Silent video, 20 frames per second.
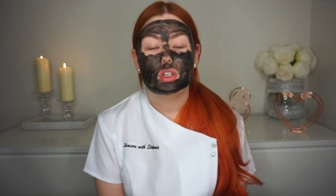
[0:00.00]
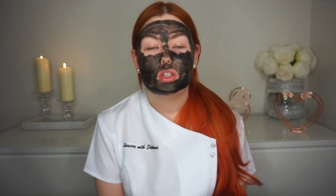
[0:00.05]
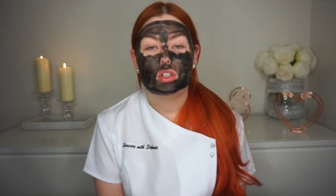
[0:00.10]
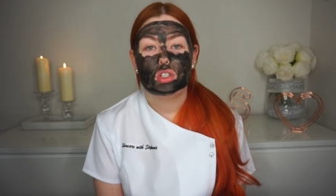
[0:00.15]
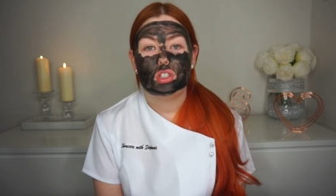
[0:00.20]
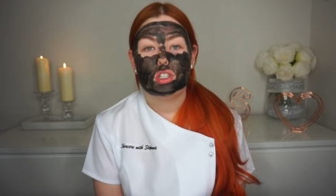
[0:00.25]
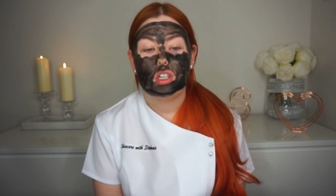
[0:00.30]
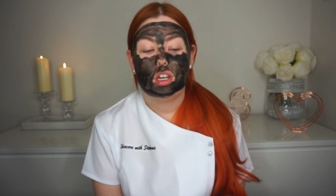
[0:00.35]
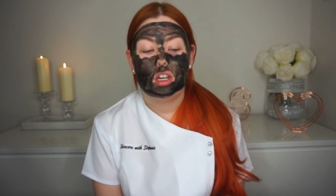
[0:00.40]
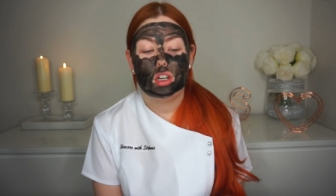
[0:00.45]

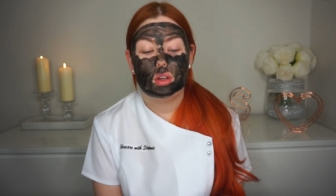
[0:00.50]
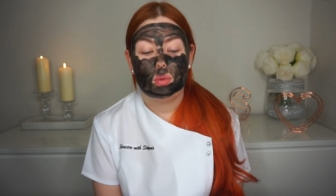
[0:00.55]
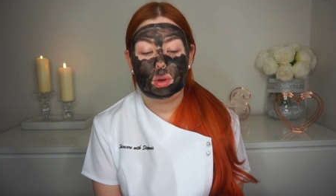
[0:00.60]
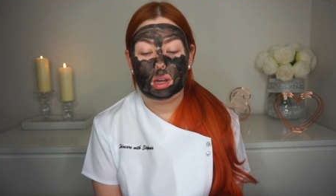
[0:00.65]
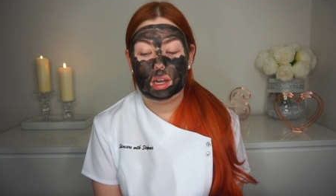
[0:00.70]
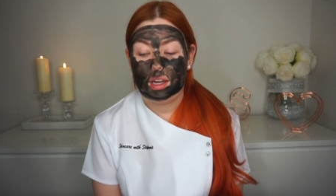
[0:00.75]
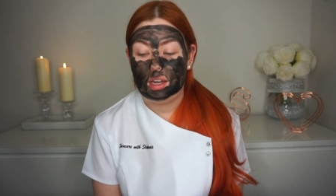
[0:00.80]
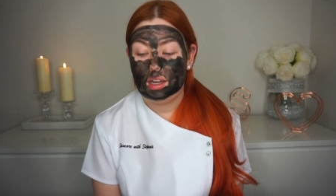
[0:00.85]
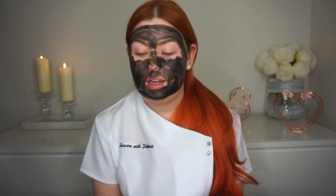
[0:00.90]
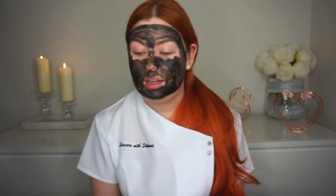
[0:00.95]
So
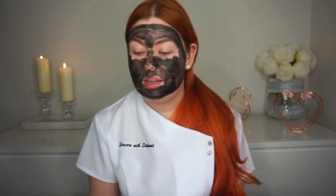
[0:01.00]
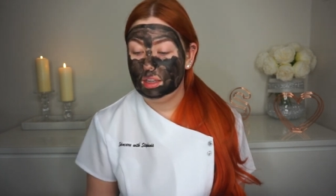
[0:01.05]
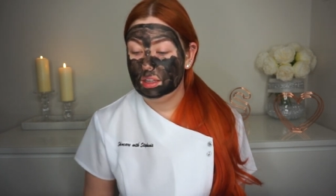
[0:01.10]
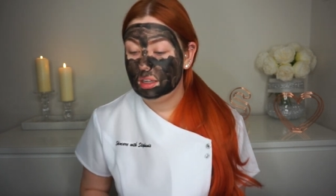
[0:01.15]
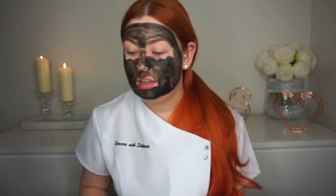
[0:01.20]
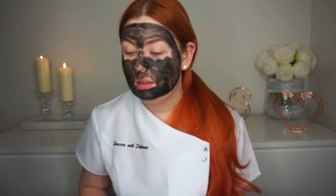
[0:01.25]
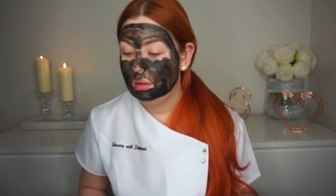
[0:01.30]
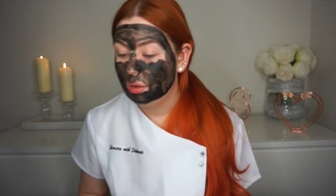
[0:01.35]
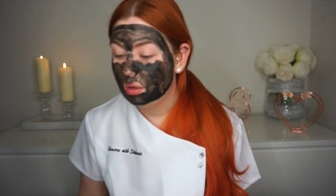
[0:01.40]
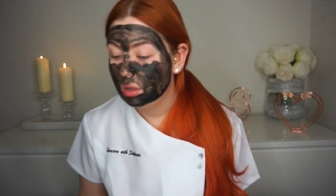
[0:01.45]

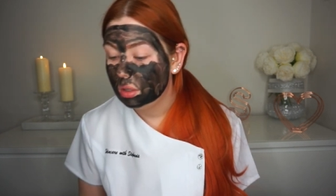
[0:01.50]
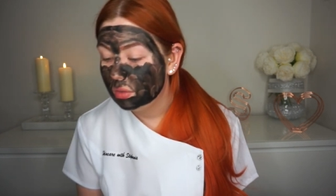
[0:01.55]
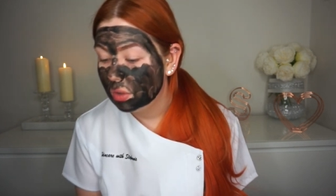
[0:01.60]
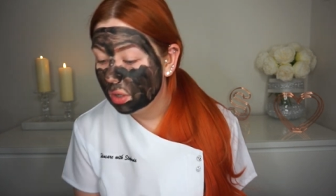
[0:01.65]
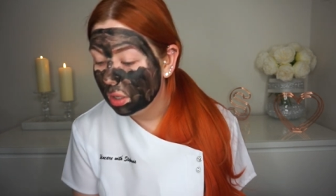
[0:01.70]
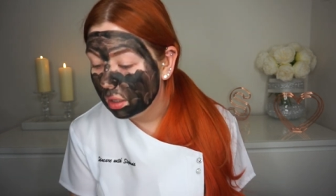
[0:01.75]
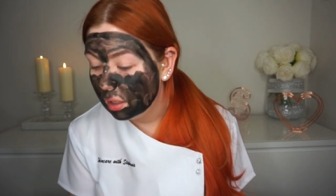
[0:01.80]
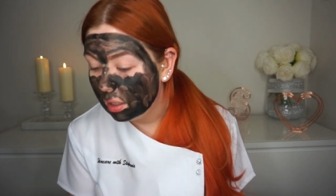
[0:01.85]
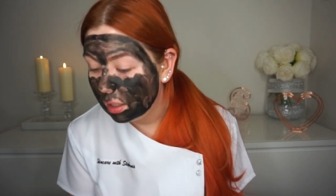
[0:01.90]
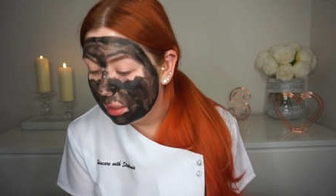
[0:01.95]
how long have I
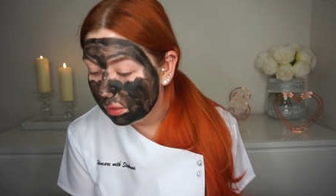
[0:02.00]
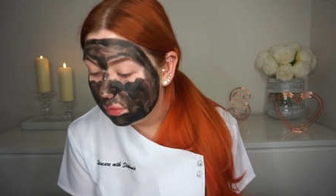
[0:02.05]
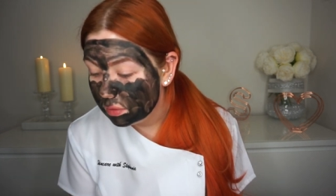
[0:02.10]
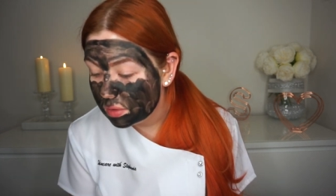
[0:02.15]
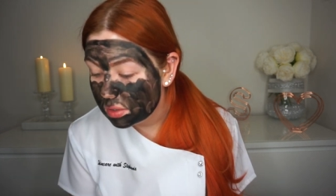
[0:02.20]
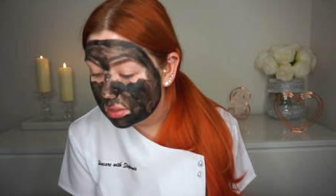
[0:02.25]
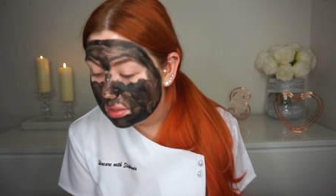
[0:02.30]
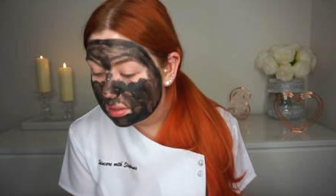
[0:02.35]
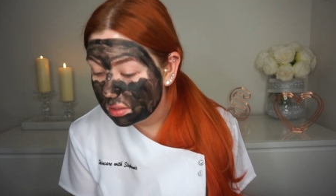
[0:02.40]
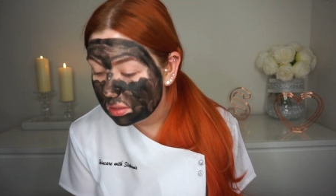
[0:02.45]
got
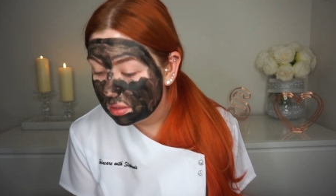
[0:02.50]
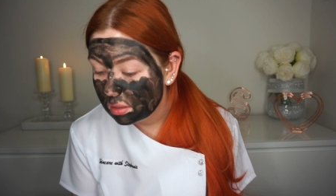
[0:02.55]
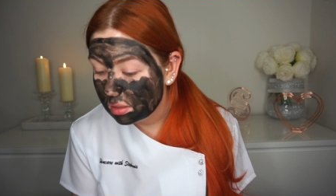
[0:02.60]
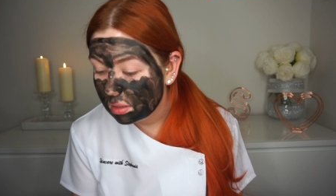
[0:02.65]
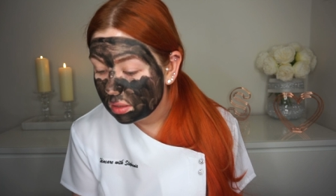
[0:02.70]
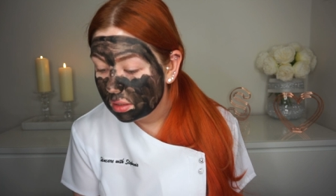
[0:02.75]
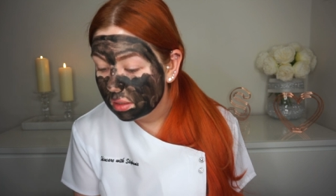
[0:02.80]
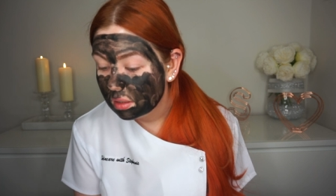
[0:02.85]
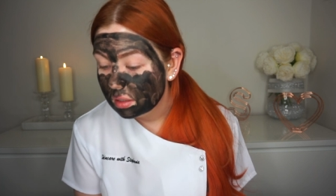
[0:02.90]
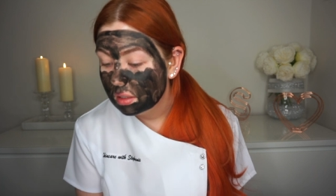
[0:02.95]
left?
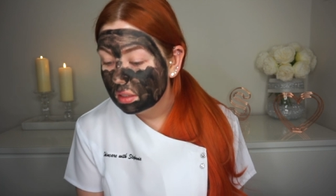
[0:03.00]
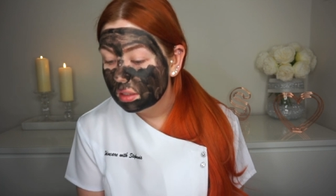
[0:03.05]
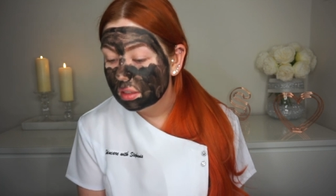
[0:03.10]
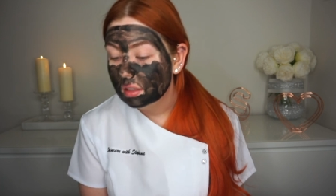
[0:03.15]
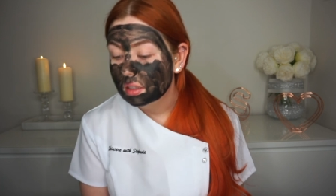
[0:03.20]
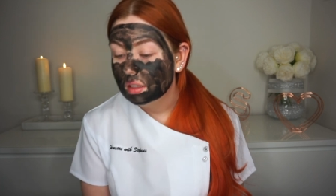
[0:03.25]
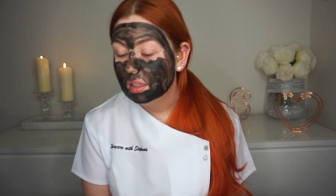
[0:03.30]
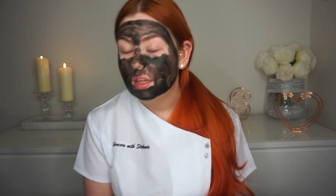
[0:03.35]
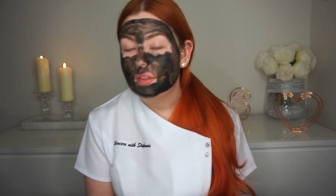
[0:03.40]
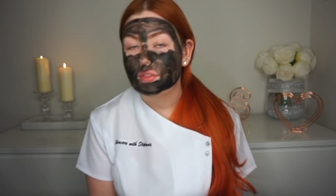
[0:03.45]

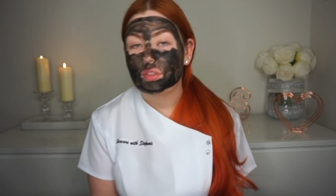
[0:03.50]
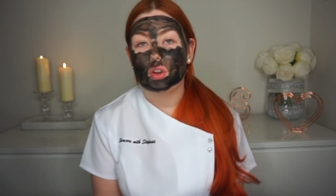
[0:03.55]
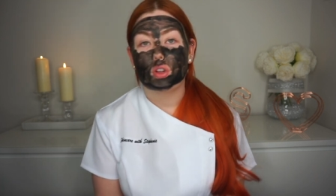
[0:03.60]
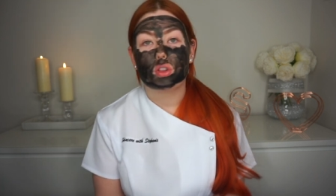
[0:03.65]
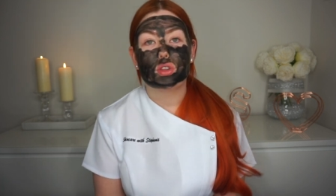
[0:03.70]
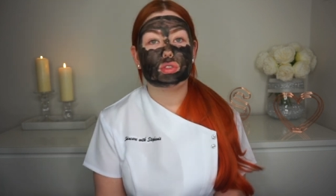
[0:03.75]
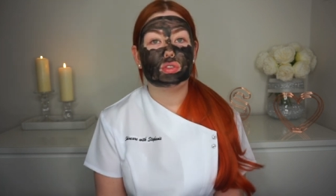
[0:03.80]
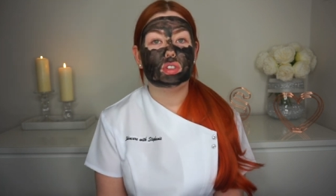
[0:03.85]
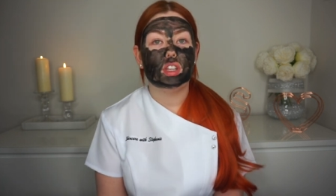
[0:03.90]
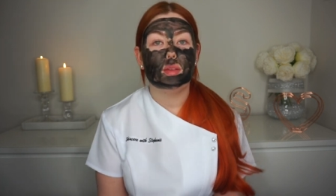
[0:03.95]
I've
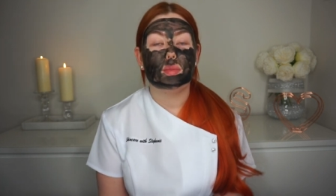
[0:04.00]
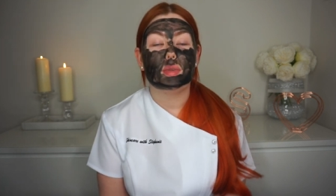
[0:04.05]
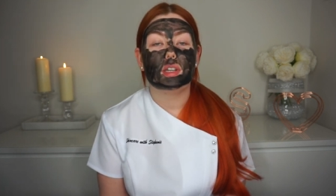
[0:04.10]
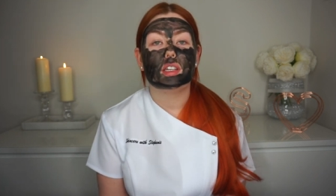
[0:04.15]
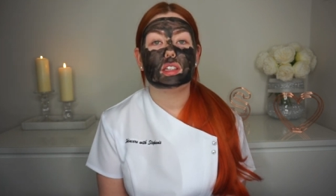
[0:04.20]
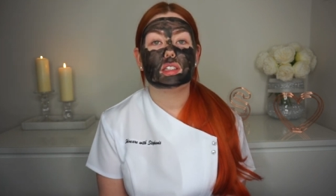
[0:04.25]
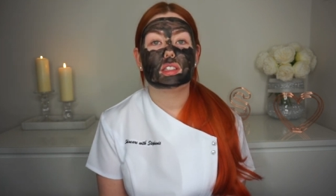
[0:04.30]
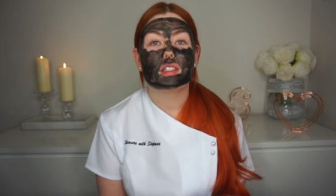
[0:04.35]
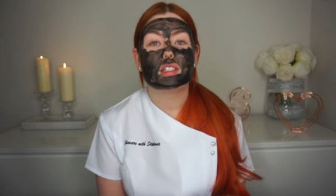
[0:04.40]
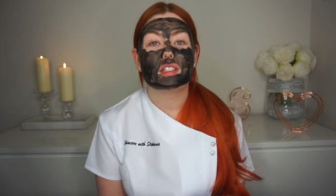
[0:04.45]
got 3
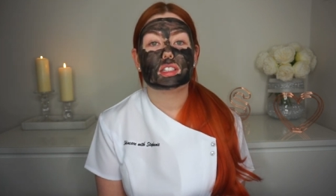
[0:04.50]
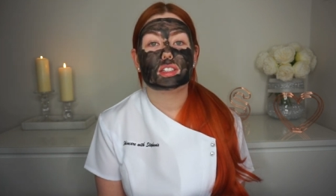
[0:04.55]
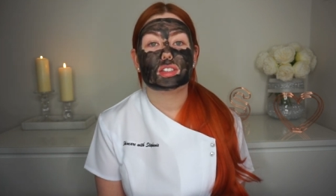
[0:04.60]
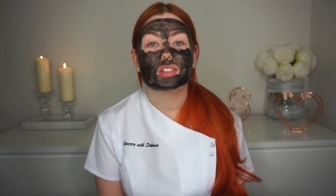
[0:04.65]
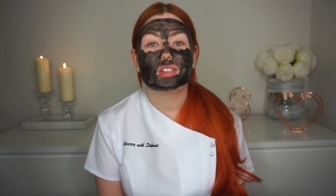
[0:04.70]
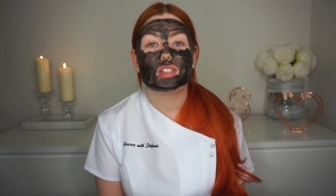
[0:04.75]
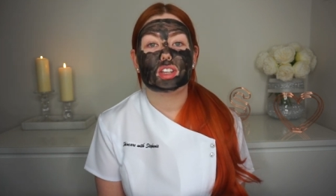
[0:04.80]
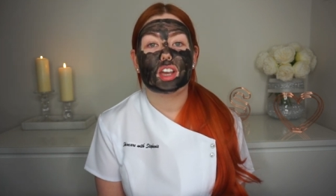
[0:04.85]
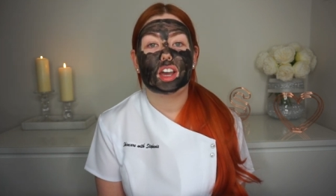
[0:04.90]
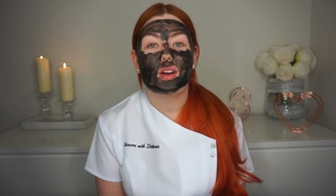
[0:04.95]
minutes,
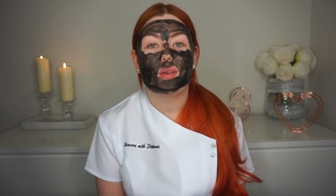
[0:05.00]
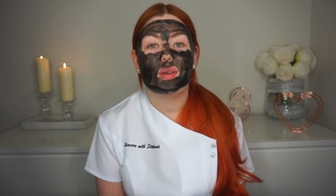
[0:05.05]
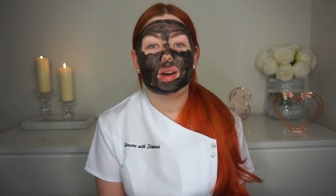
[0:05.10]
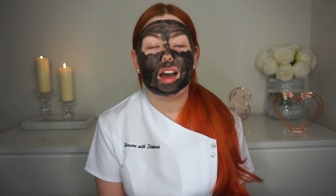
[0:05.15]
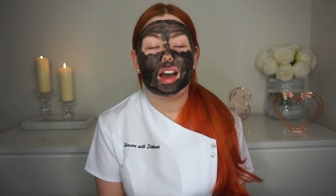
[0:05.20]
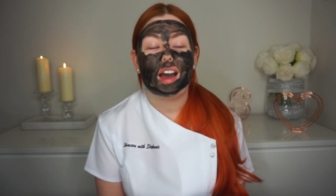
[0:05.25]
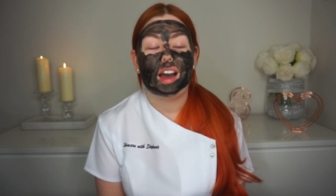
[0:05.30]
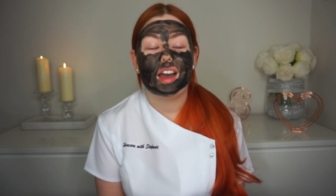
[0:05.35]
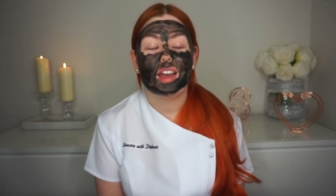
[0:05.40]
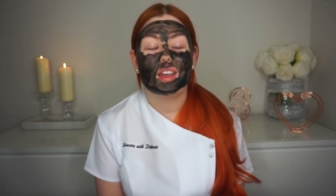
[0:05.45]
so
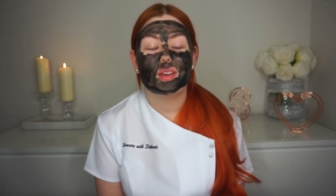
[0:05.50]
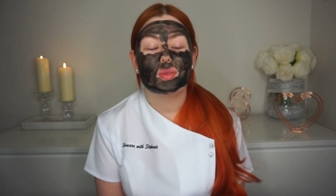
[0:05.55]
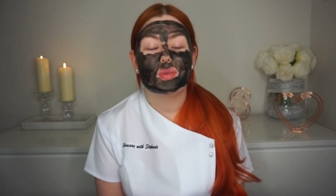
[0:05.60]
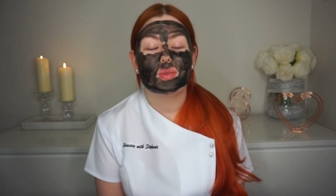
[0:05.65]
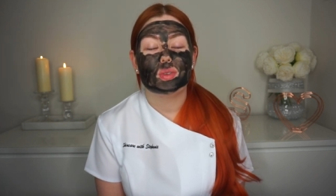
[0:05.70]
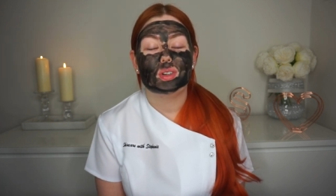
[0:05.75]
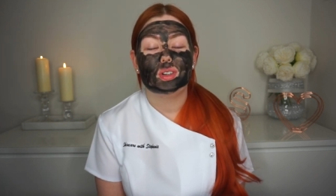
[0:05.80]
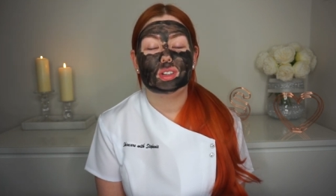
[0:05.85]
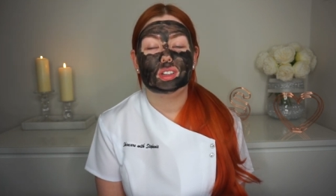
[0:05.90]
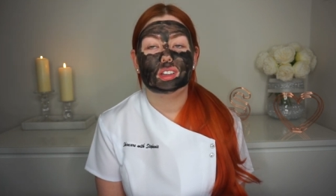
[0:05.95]
I
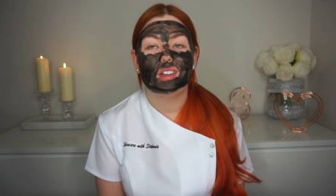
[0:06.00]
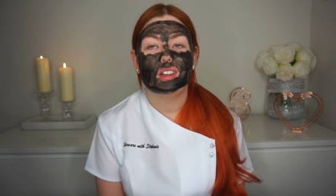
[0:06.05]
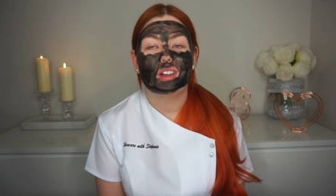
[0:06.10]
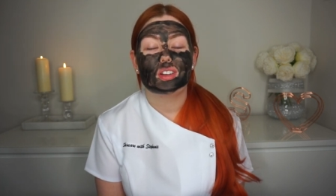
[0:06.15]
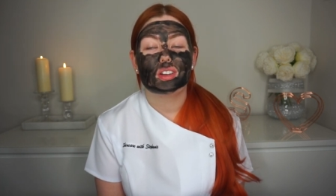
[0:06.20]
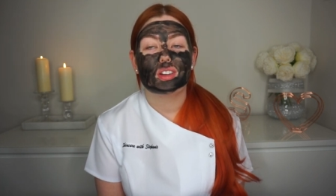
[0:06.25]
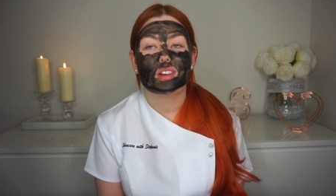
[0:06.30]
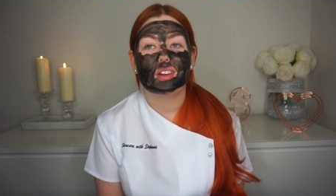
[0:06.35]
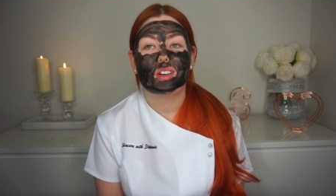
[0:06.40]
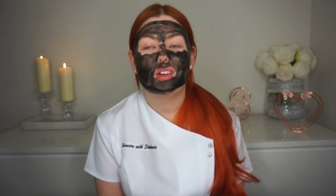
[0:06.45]
will
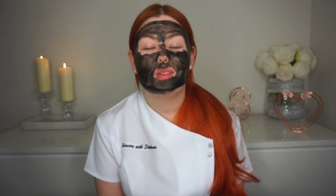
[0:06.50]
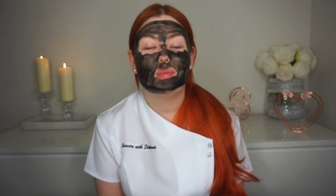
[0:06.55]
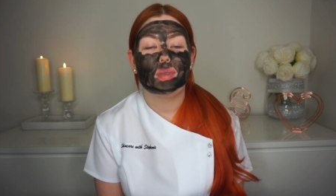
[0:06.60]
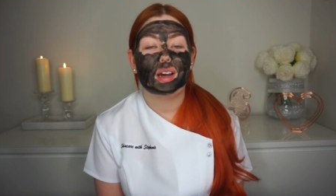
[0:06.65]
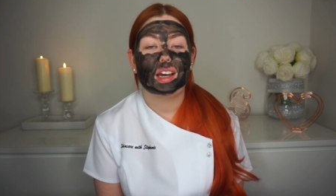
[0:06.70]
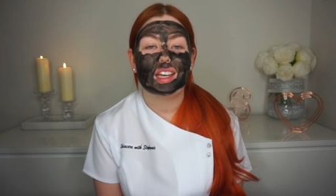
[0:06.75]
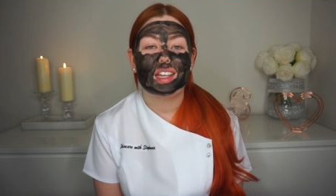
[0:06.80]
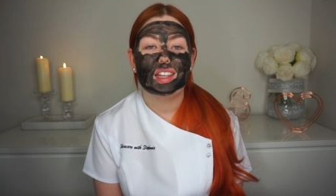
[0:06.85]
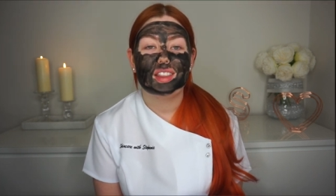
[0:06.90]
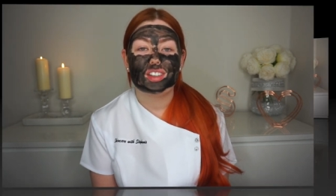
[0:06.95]
come
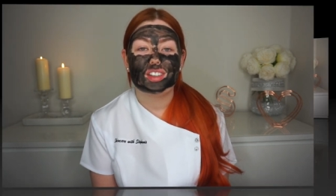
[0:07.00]
back in